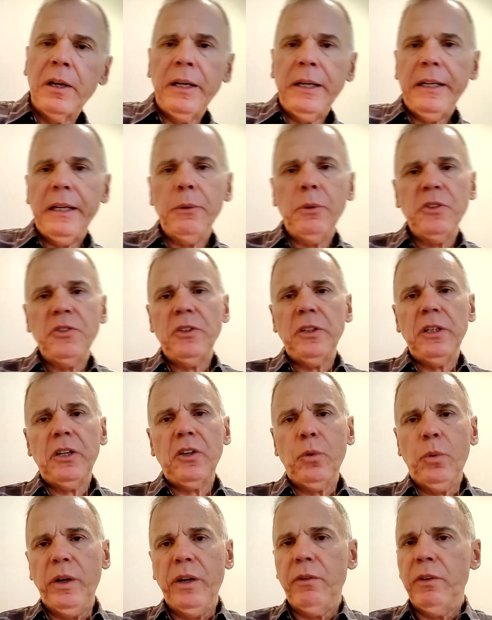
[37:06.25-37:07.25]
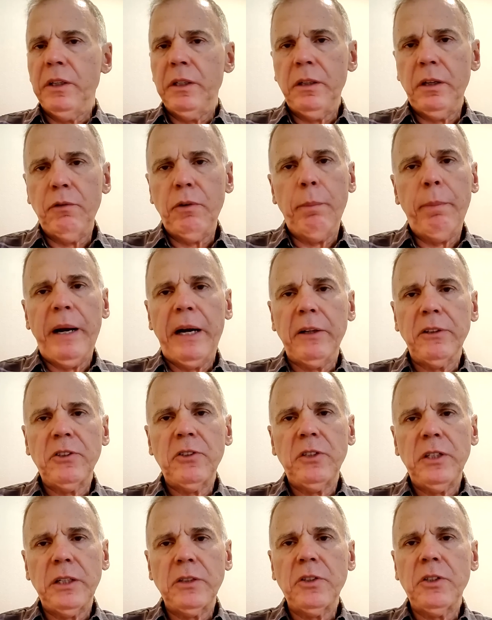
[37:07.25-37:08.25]
it was the equivalent of about
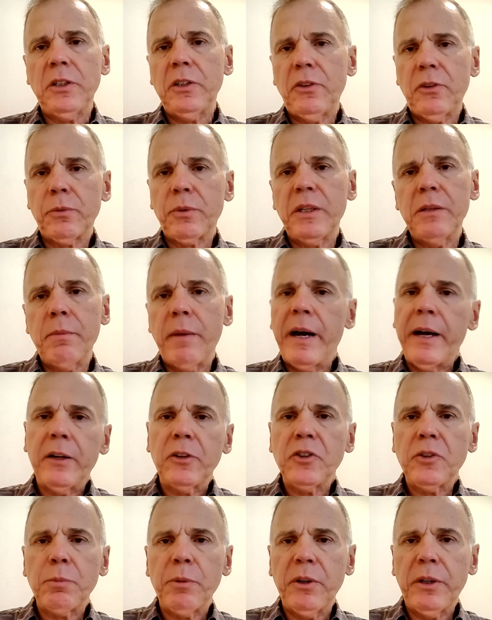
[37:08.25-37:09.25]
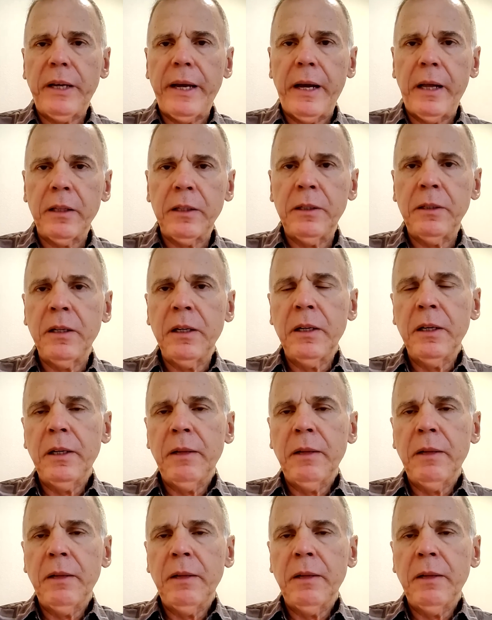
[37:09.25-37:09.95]
63 miles per gallon,